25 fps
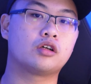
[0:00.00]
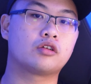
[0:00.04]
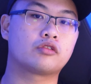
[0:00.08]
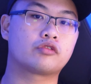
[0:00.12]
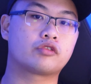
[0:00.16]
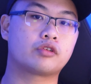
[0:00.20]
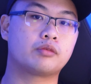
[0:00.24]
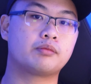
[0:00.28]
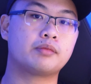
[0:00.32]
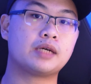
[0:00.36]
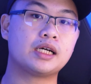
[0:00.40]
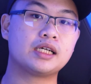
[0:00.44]

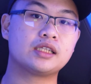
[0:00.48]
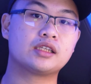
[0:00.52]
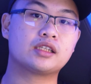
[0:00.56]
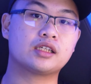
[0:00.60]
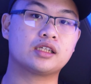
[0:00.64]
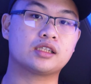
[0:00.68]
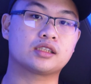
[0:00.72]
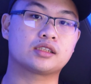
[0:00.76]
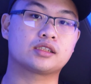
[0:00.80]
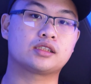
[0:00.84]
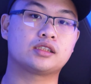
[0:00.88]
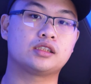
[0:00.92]
From my
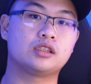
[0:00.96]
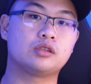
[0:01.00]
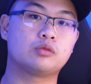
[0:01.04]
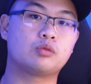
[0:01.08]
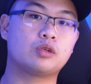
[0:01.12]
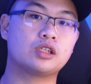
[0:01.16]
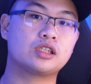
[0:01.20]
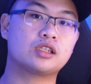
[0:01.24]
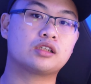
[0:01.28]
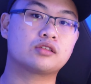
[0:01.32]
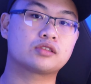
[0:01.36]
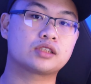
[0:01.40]
test, the
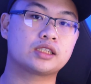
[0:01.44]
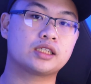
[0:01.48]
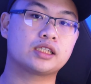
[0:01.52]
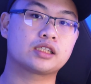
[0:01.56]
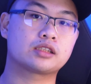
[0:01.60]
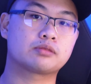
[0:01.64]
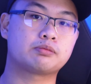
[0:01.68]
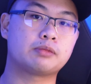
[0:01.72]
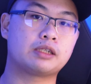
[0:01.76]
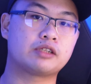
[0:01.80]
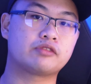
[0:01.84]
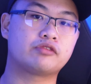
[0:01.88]

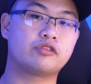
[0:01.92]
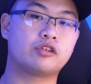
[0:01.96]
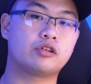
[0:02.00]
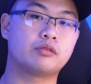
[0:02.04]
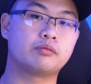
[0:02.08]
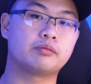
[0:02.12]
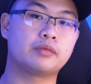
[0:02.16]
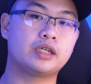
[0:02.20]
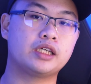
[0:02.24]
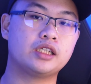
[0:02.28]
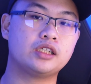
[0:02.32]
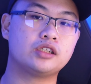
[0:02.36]

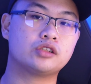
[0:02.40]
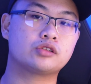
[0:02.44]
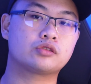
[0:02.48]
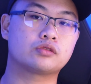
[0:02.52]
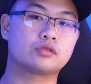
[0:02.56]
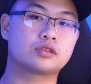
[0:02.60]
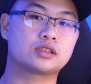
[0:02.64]
1000XM4 managed